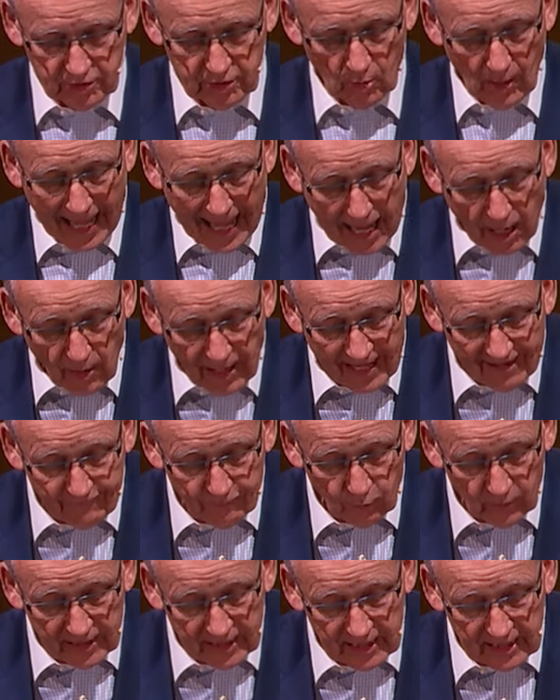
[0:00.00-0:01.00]
So, how have
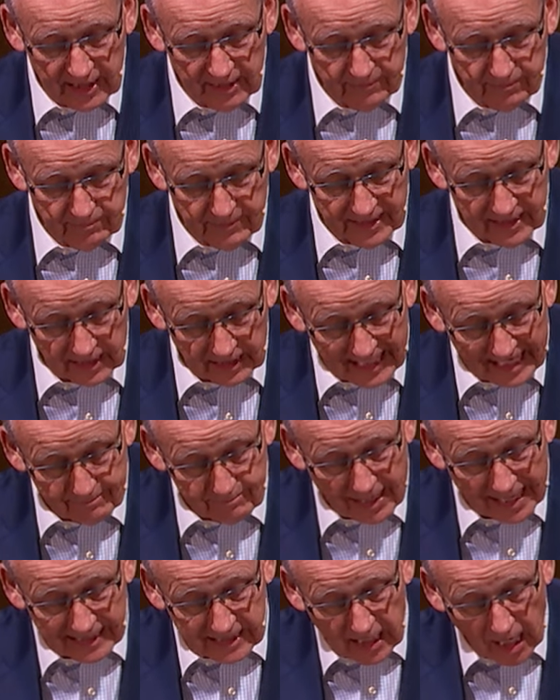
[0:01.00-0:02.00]
we been led
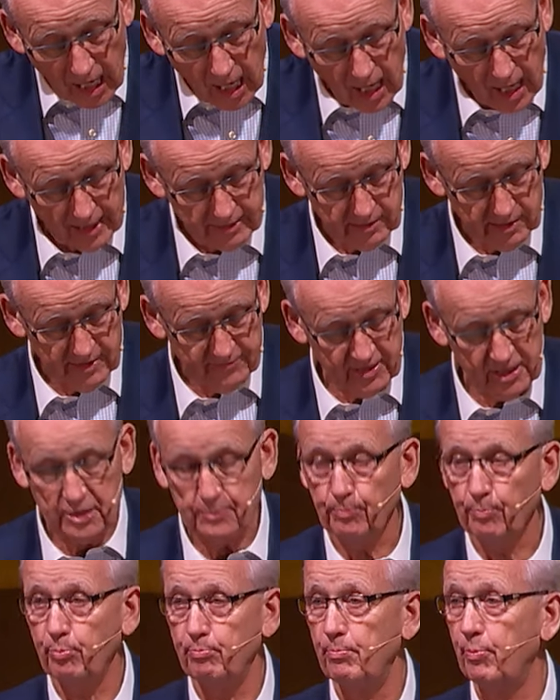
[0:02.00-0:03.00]
by God in this
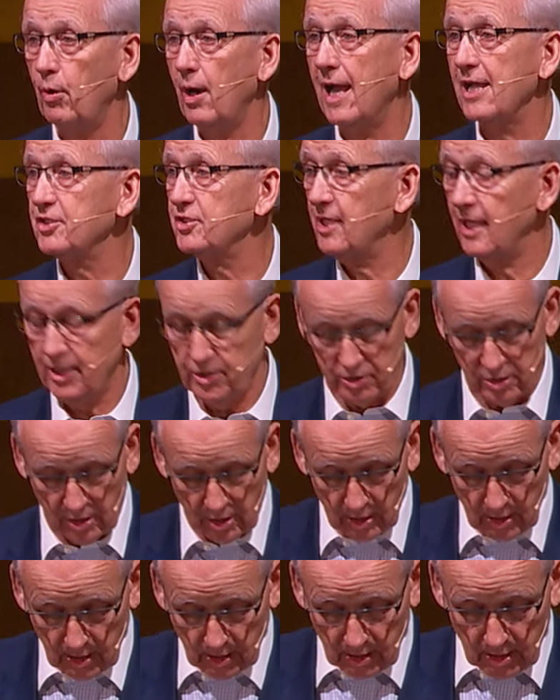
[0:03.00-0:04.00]
process
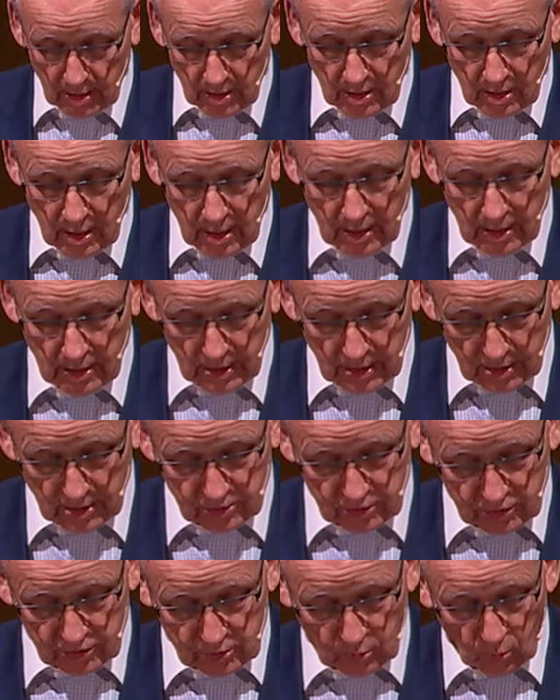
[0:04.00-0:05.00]
uh,
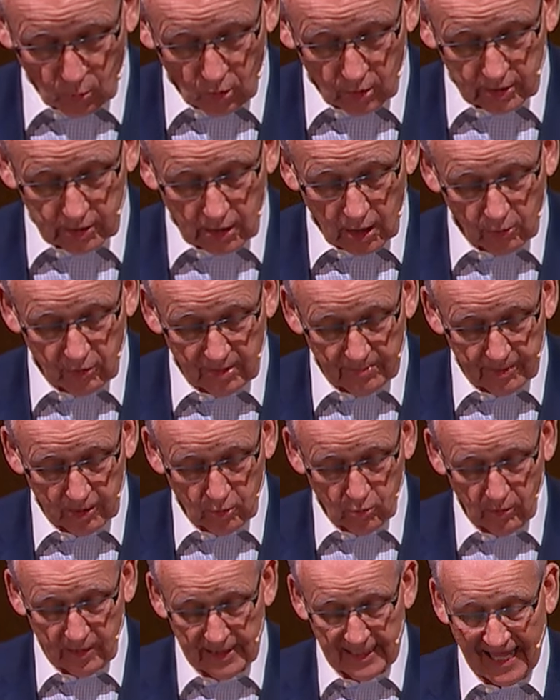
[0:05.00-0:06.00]
toward Cody McQueen?